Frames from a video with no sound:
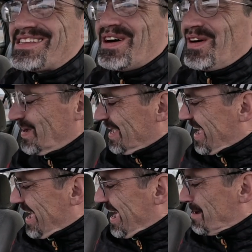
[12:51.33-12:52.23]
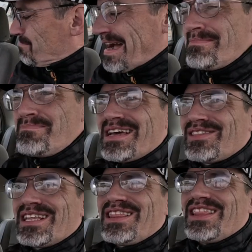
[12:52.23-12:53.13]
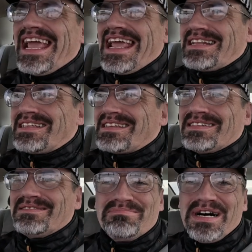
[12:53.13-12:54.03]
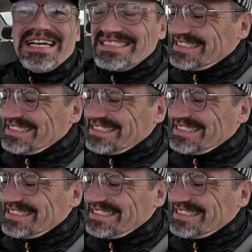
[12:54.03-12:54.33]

so I might be a little late, but